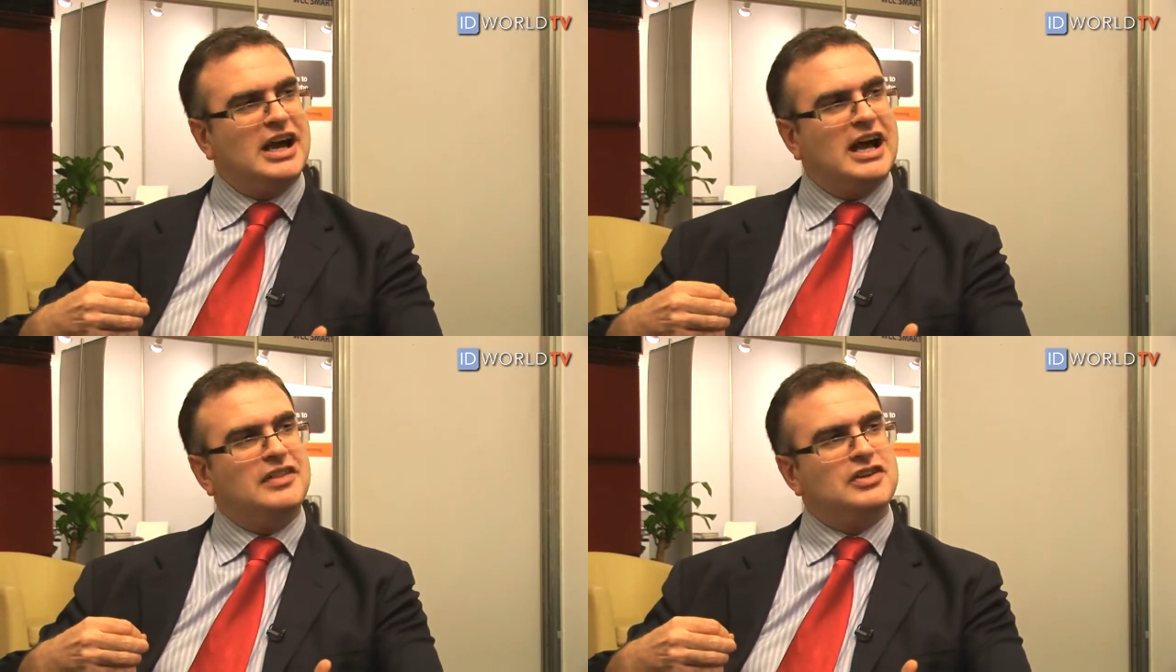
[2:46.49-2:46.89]

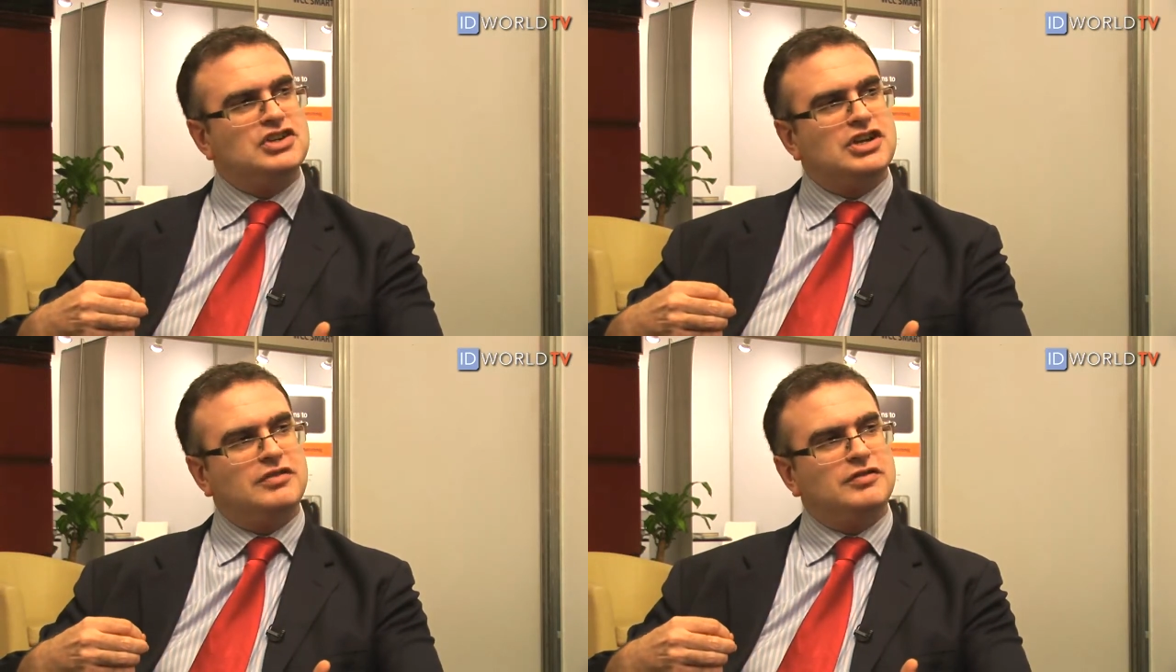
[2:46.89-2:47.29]
and the
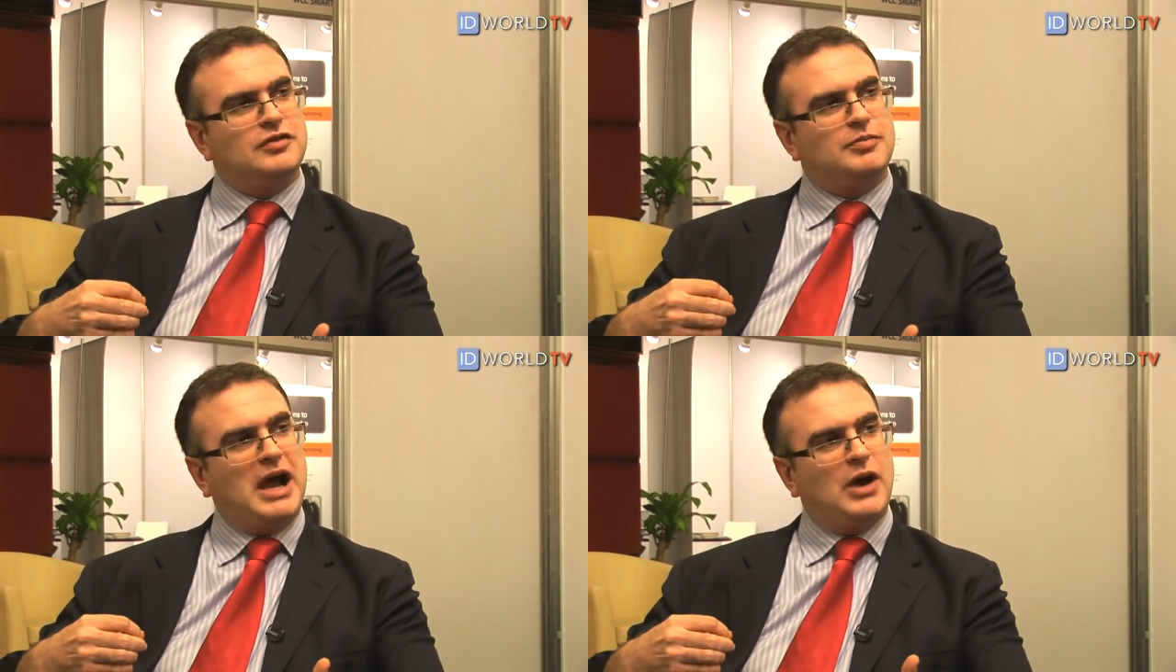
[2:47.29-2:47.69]
shift
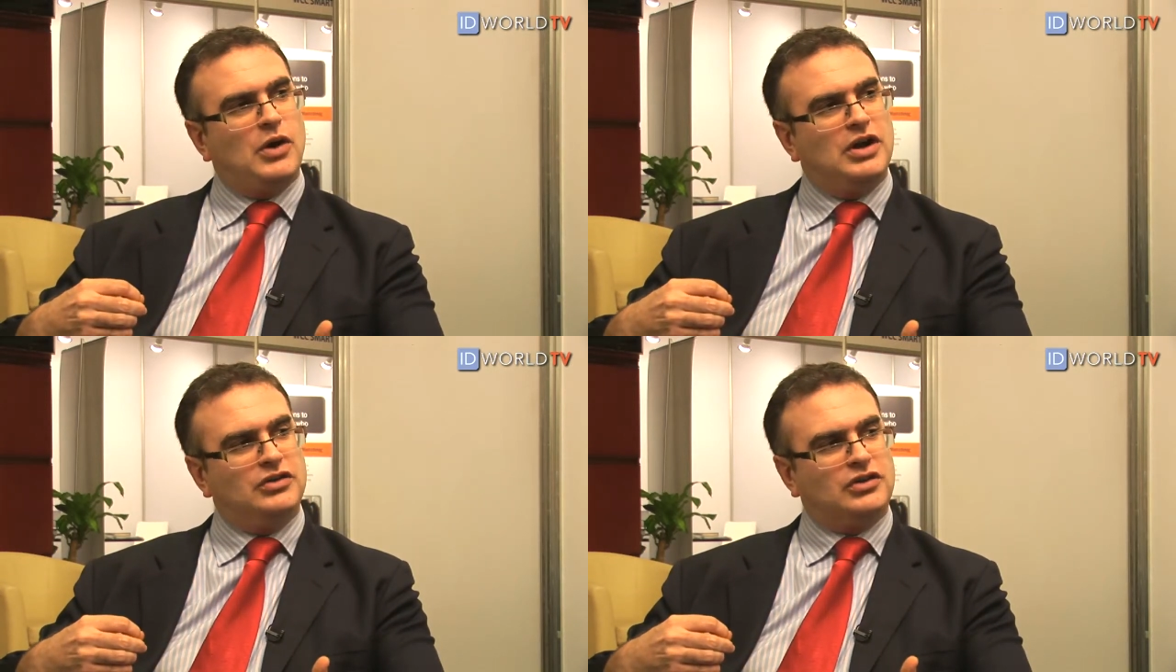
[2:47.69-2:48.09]
of
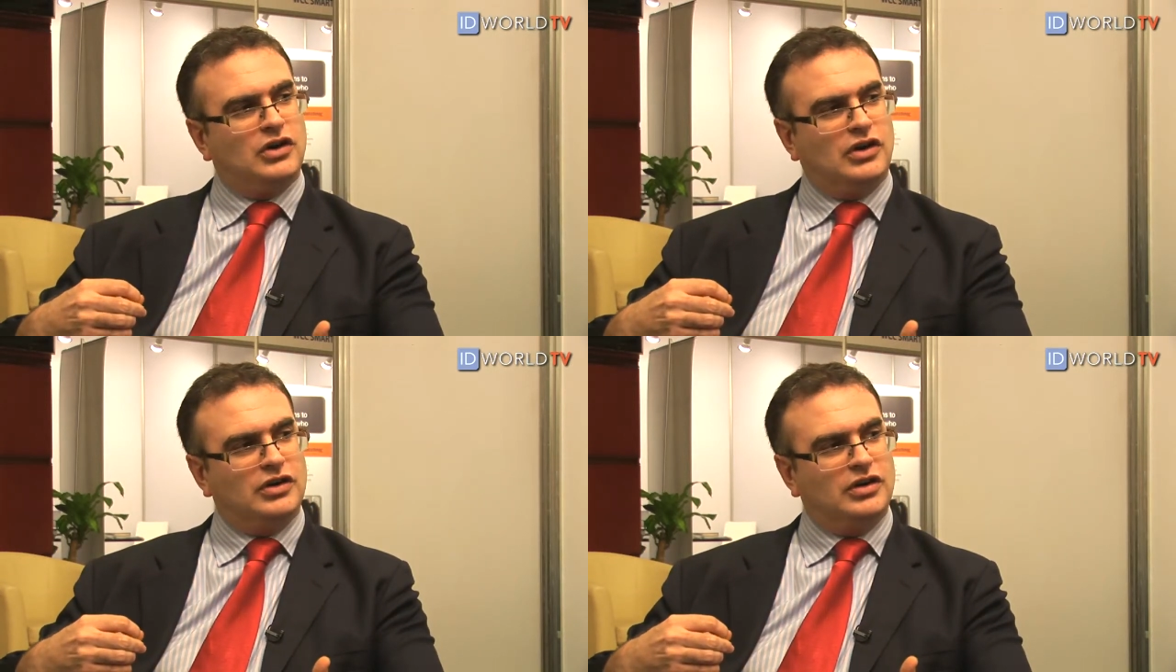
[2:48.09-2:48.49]
power has
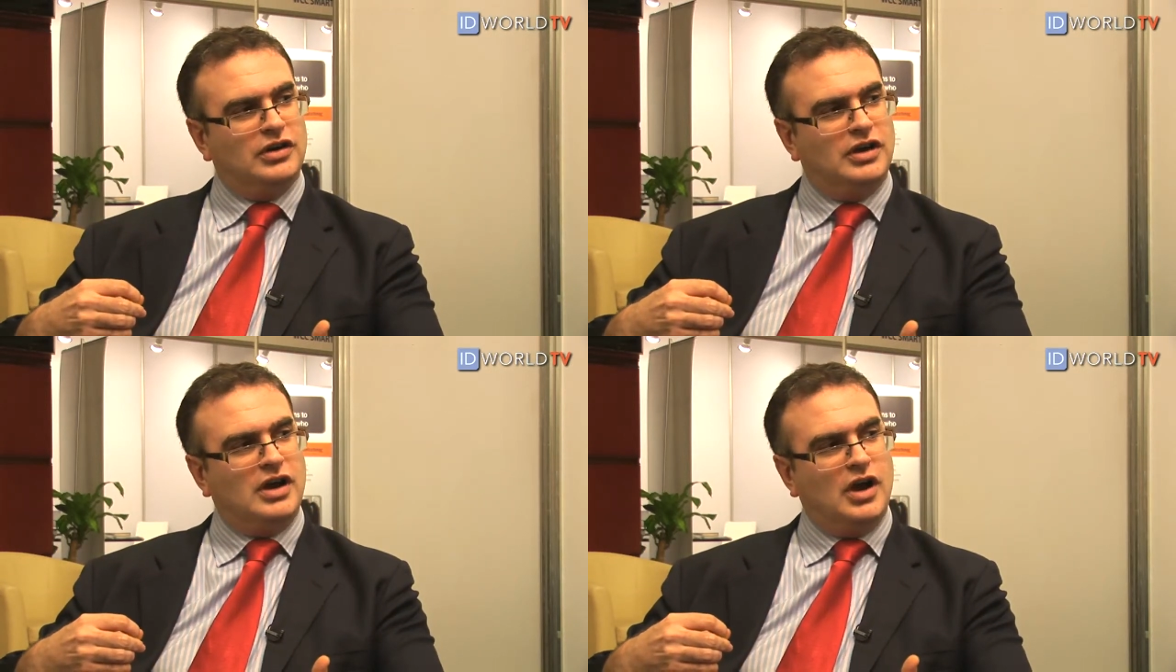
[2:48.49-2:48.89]
gone
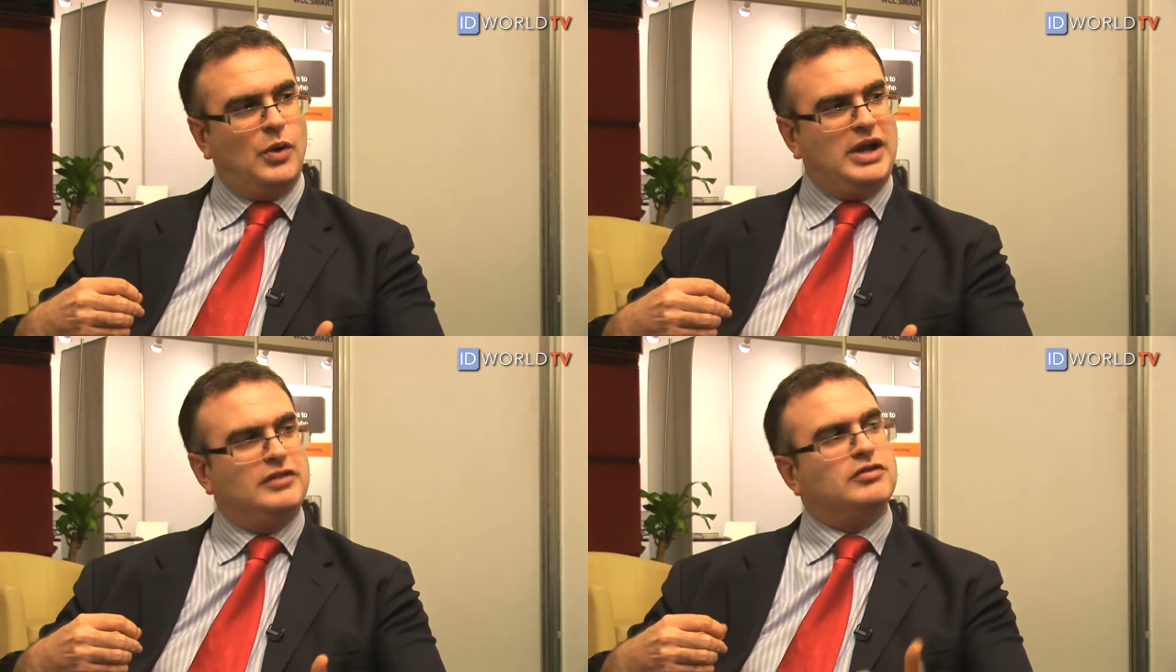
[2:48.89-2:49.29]

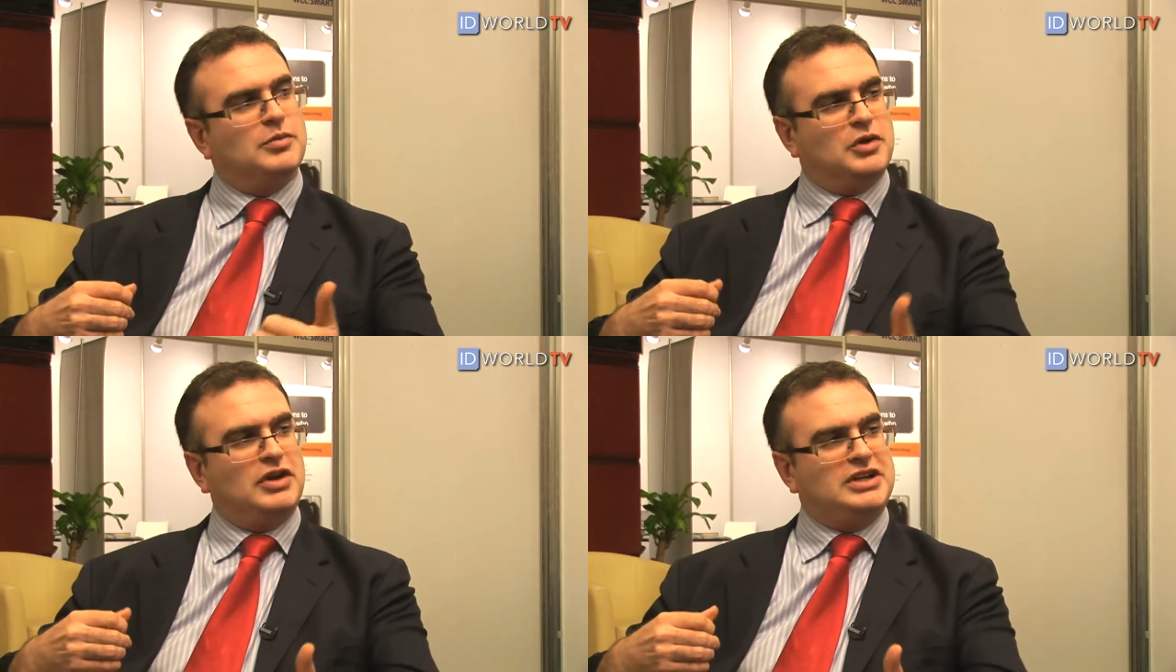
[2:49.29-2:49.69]
away
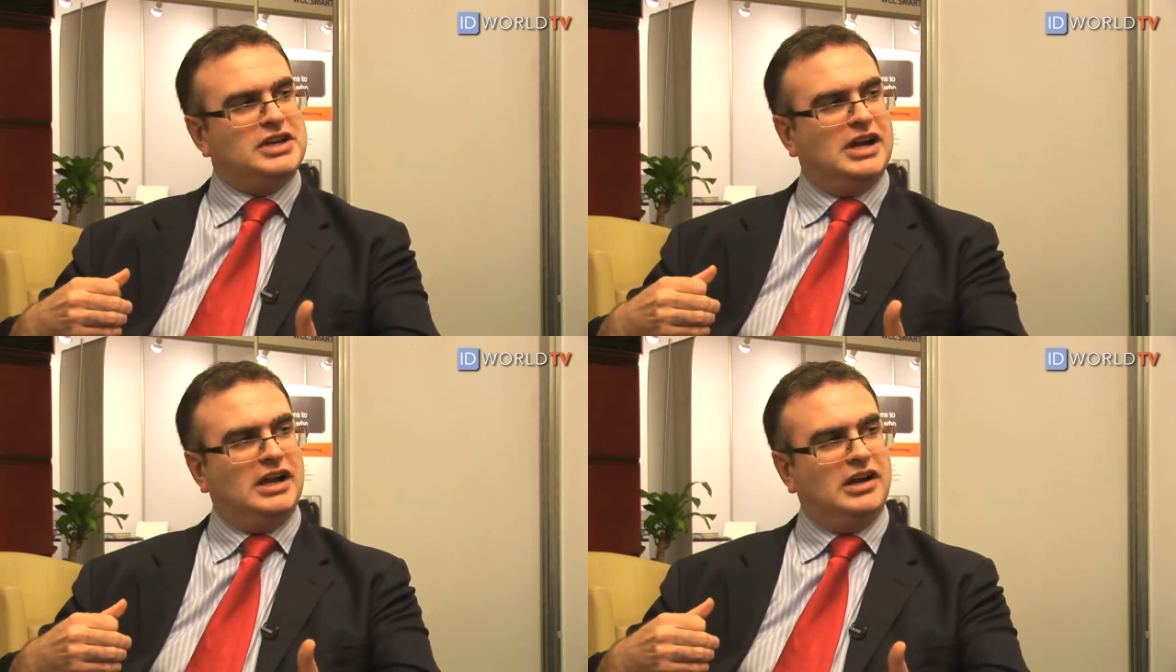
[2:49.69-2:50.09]
from the
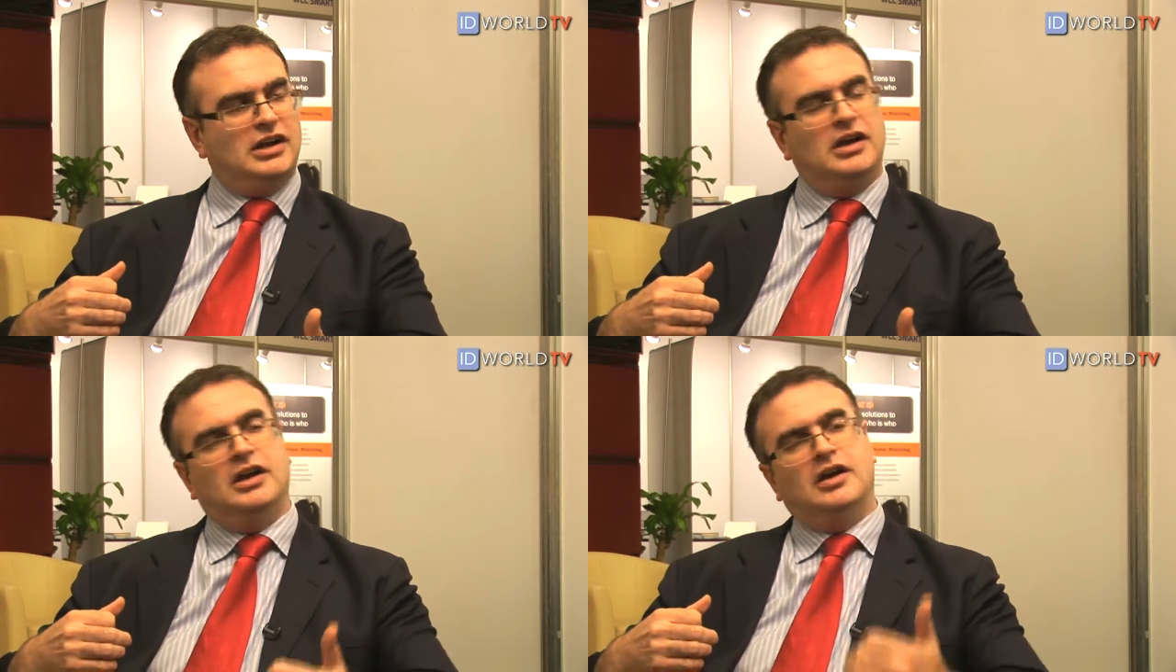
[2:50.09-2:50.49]
retailer